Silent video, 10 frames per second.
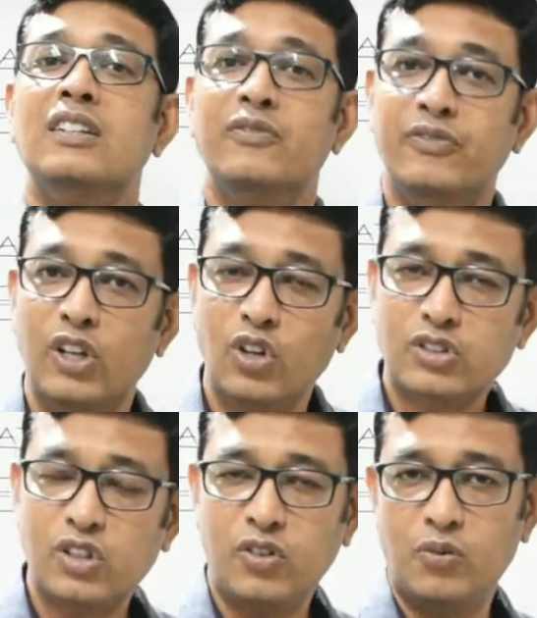
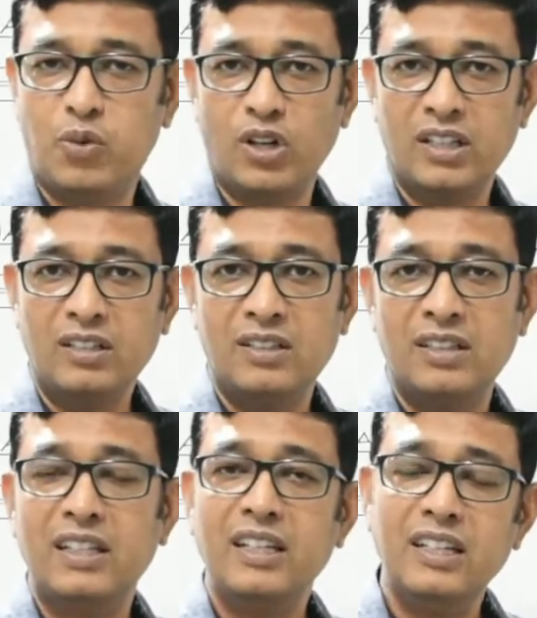velocity of a body
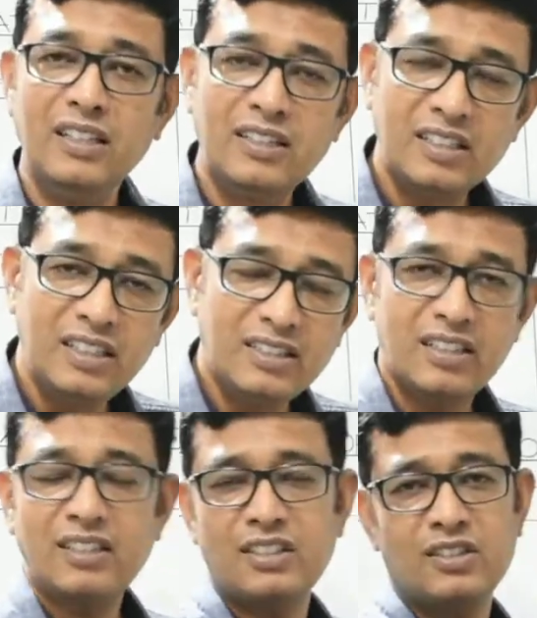
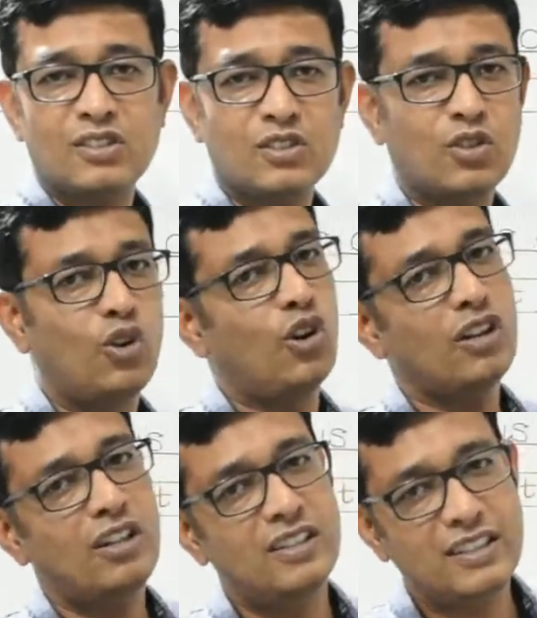increases
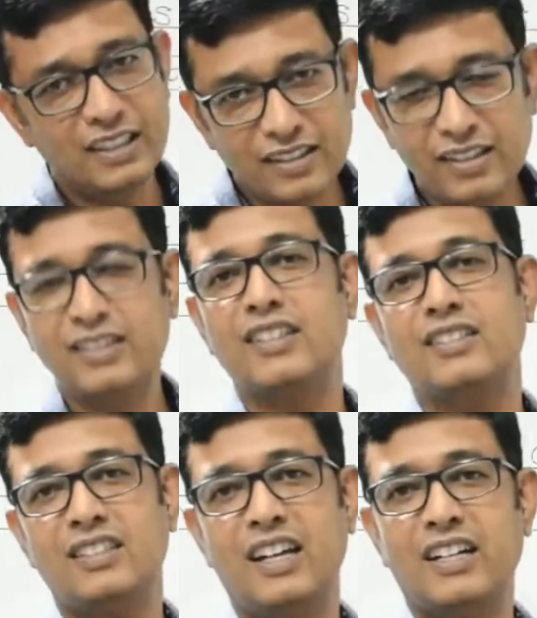or
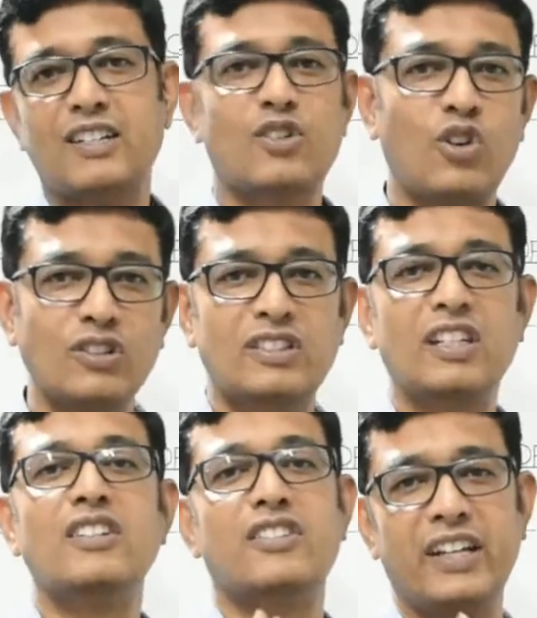decreases at a
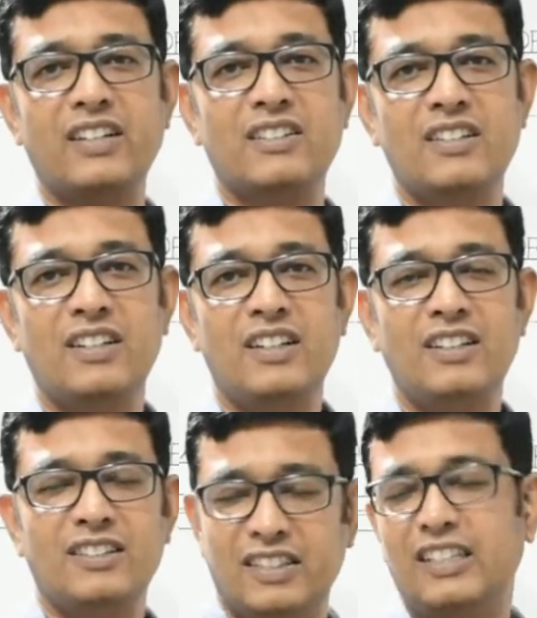constant rate,
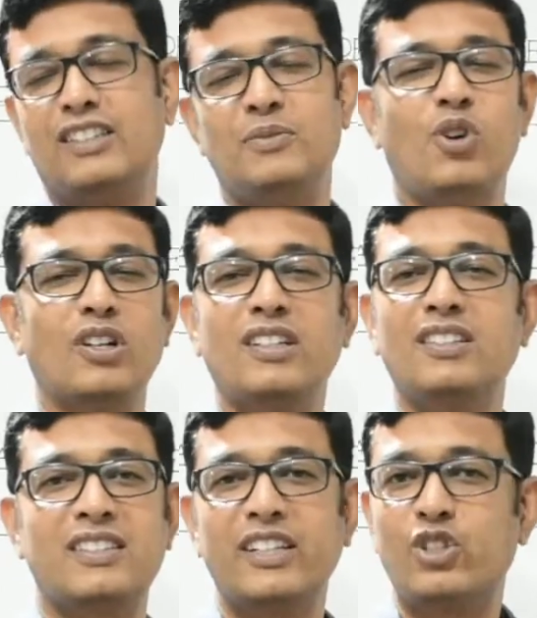then the body
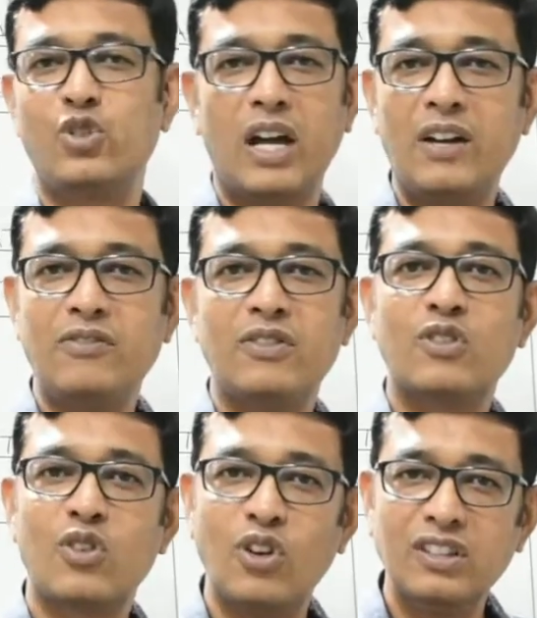is said to
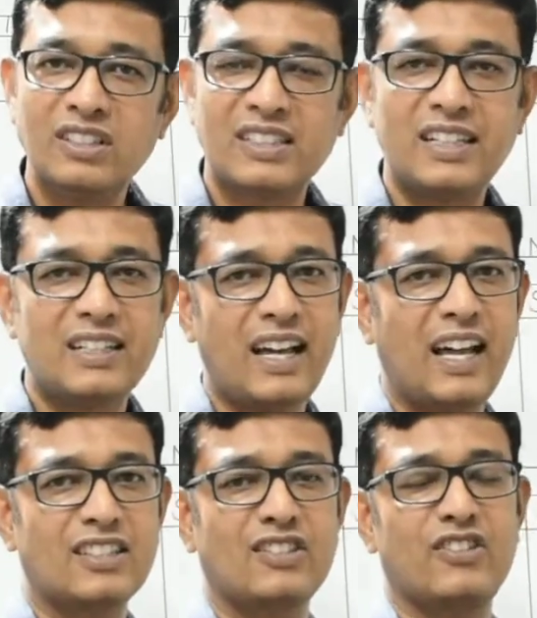have constant
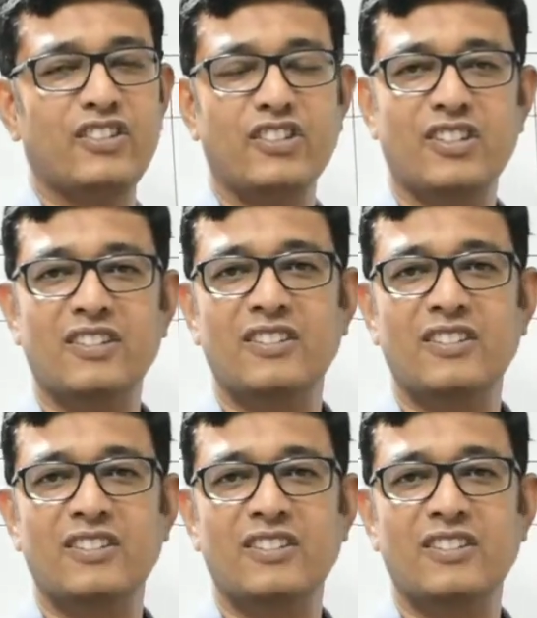acceleration.